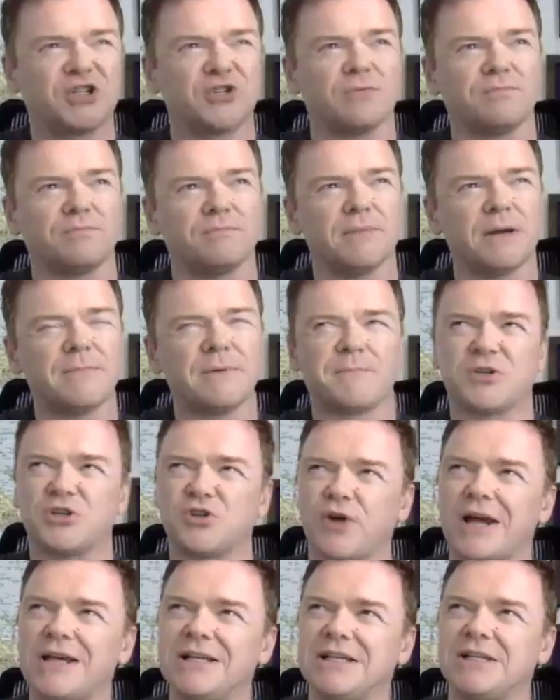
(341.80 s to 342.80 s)
maybe
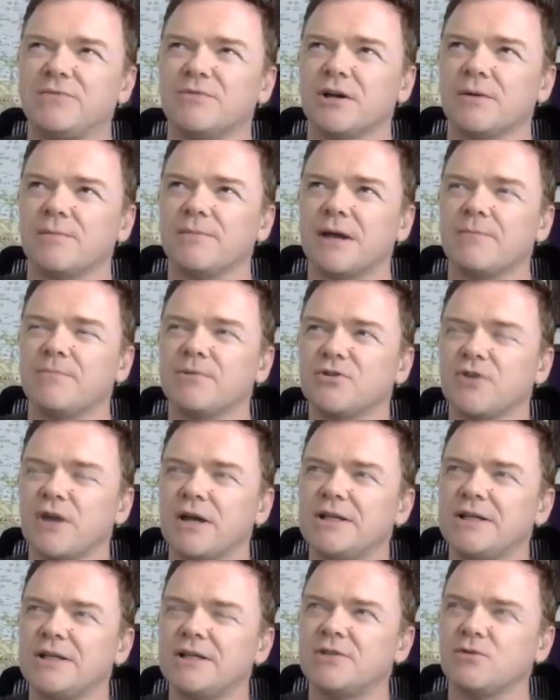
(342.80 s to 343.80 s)
Patrese was up there, and
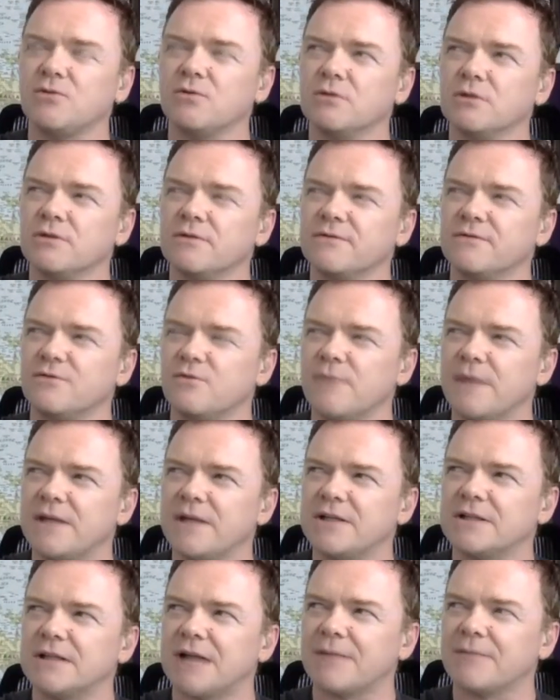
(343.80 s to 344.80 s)
Patrese stalled on the
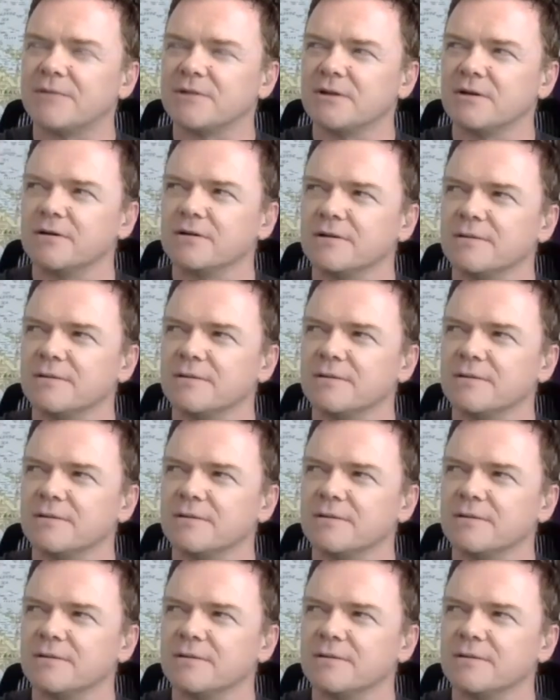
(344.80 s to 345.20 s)
formation lap and started.